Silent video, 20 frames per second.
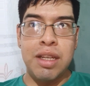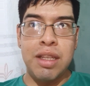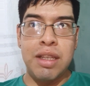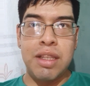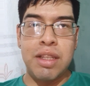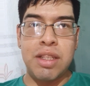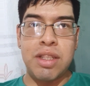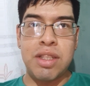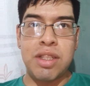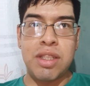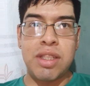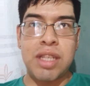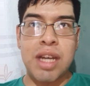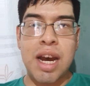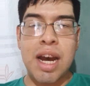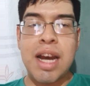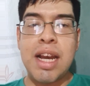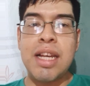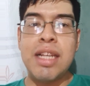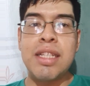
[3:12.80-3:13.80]
the
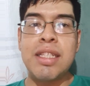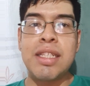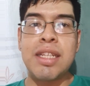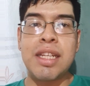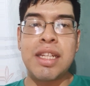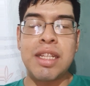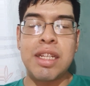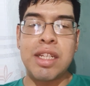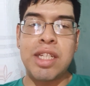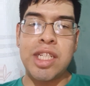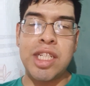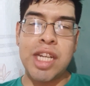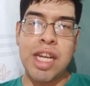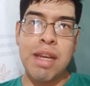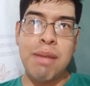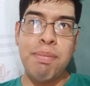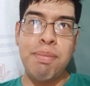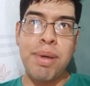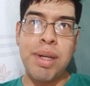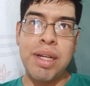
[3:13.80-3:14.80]
size and the
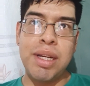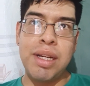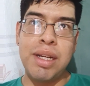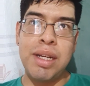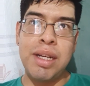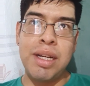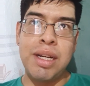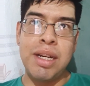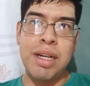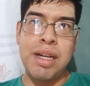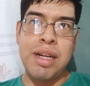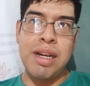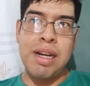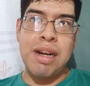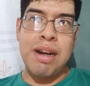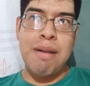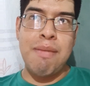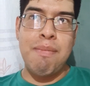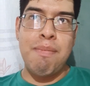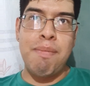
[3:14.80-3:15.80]
shape,
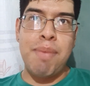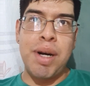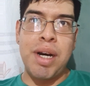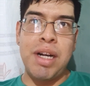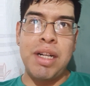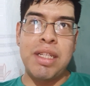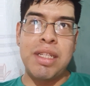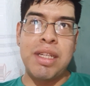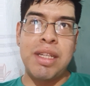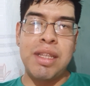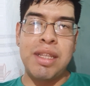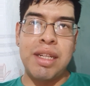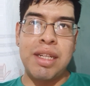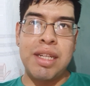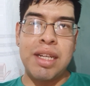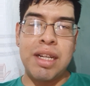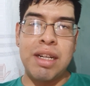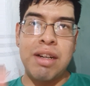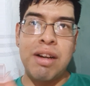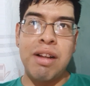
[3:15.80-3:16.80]
but the
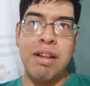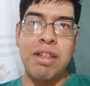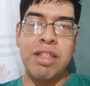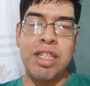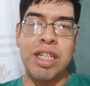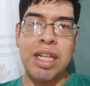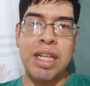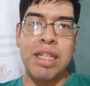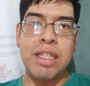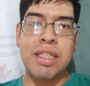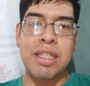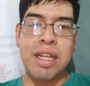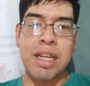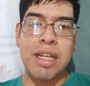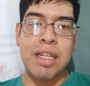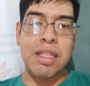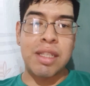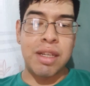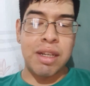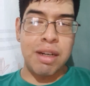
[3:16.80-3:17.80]
technology
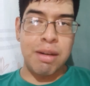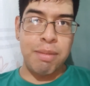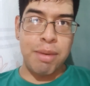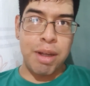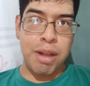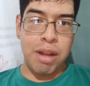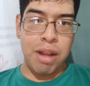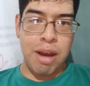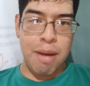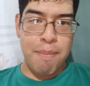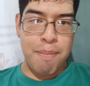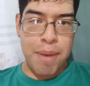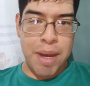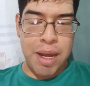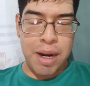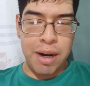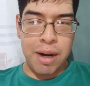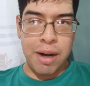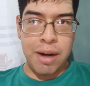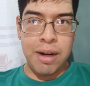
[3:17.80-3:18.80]
inside is going to be a lot
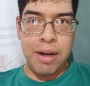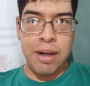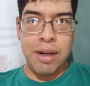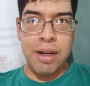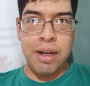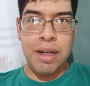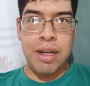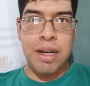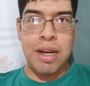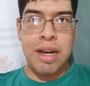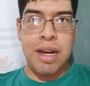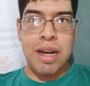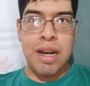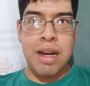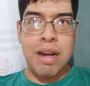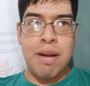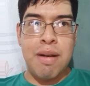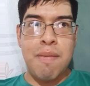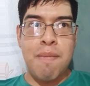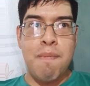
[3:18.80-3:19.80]
better,
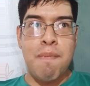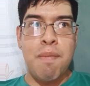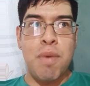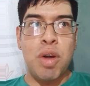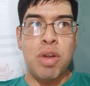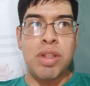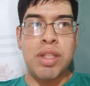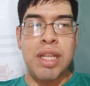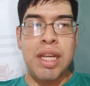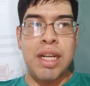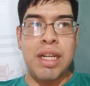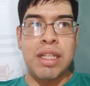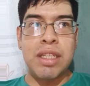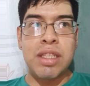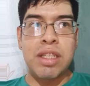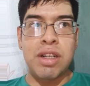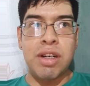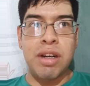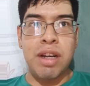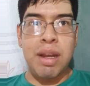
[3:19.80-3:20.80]
mostly
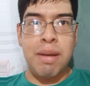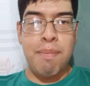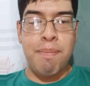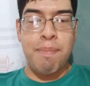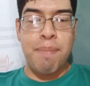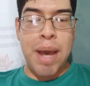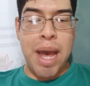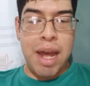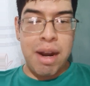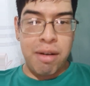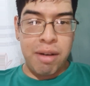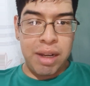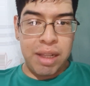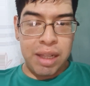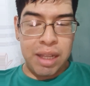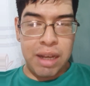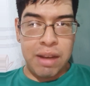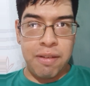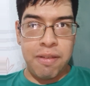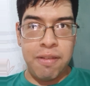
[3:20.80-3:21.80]
concerning battery
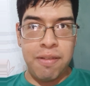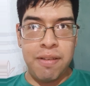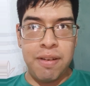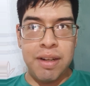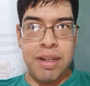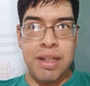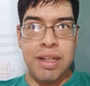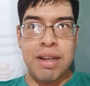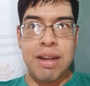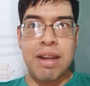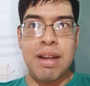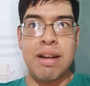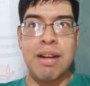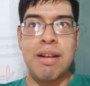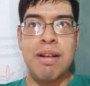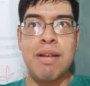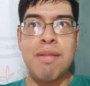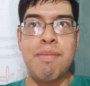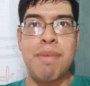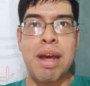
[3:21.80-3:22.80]
life.
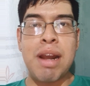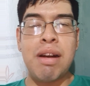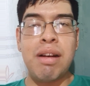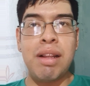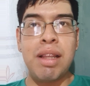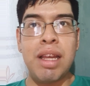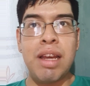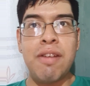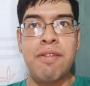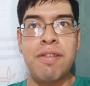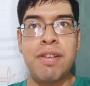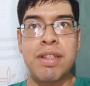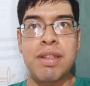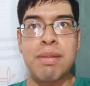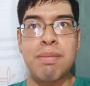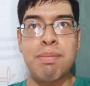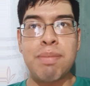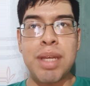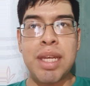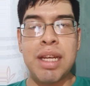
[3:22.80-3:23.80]
Battery life is
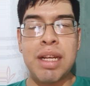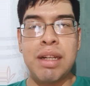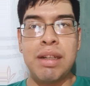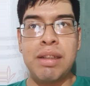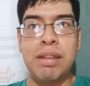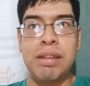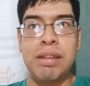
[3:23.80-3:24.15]
a big